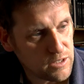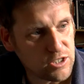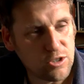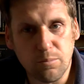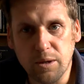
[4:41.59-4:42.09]

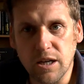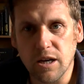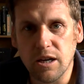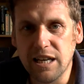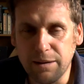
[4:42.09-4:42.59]
There should be
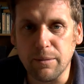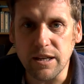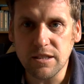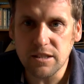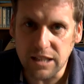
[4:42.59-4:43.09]
a
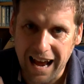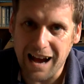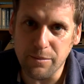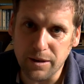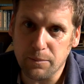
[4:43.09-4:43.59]
limit to
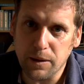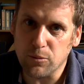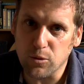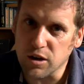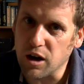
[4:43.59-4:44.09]
how many
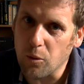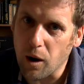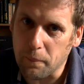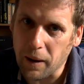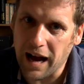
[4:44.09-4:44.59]
people can go
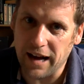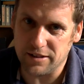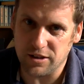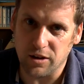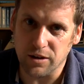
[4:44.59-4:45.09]
up at
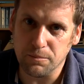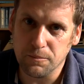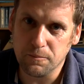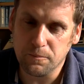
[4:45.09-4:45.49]
a time.